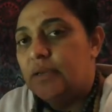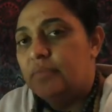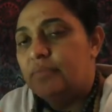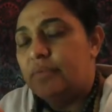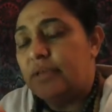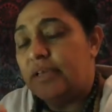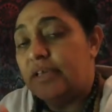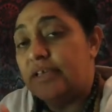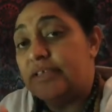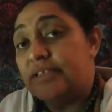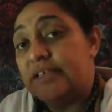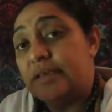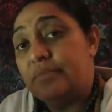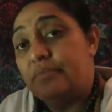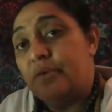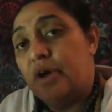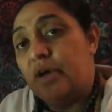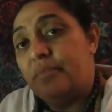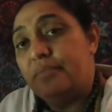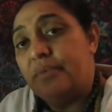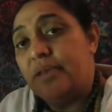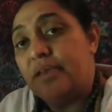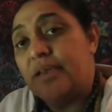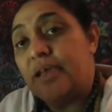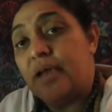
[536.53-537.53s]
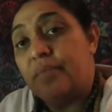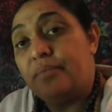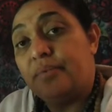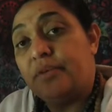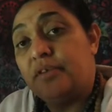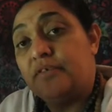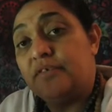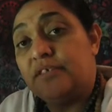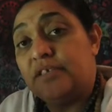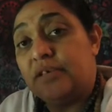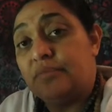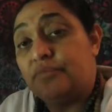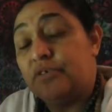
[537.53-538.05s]
because there might be a couple
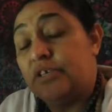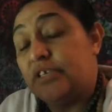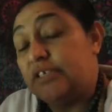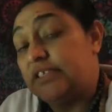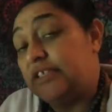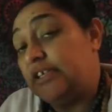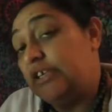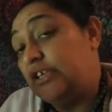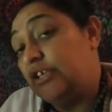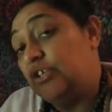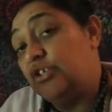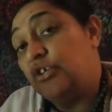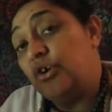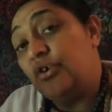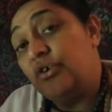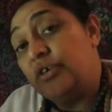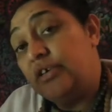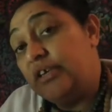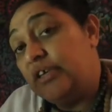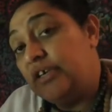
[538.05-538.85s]
of subjects that you don't